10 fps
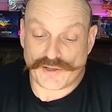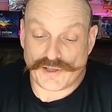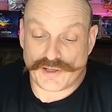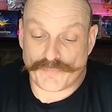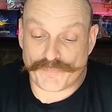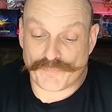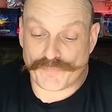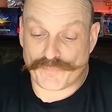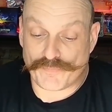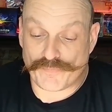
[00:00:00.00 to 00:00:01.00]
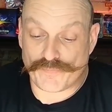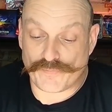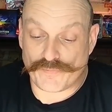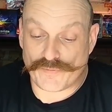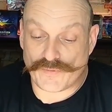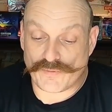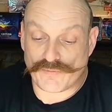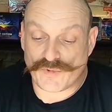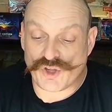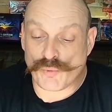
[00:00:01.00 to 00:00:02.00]
Yep.
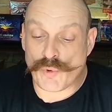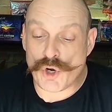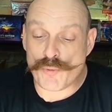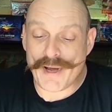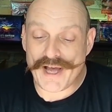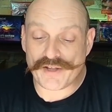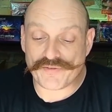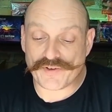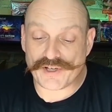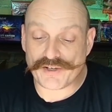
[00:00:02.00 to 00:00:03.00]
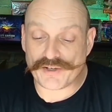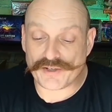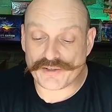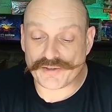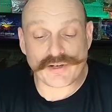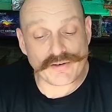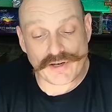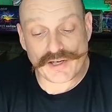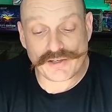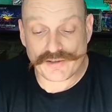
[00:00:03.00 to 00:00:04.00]
The Woe Pathfinder. All
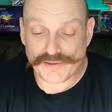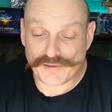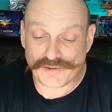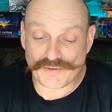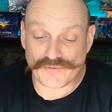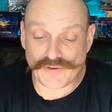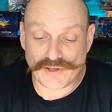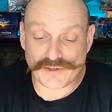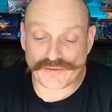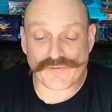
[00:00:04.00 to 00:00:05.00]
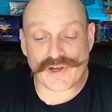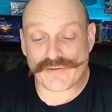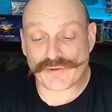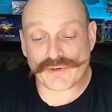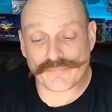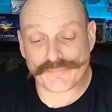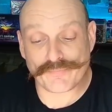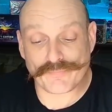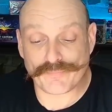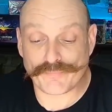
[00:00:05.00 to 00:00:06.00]
right. All right. It's fun. It's a fiber.
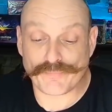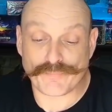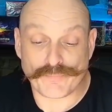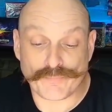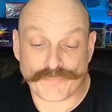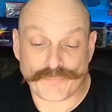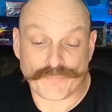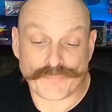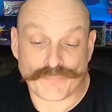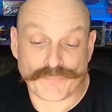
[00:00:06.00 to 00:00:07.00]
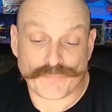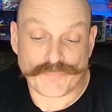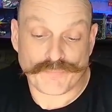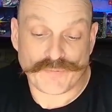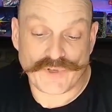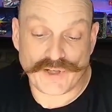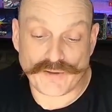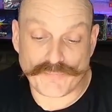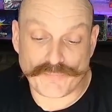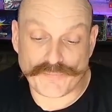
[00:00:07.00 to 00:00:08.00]
Fruit and fiber?
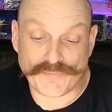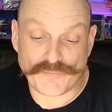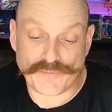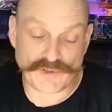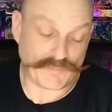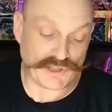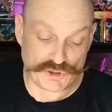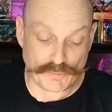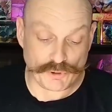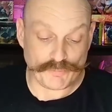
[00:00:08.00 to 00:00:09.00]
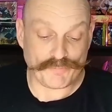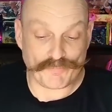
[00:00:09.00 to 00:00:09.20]
Yep. Makes you poop.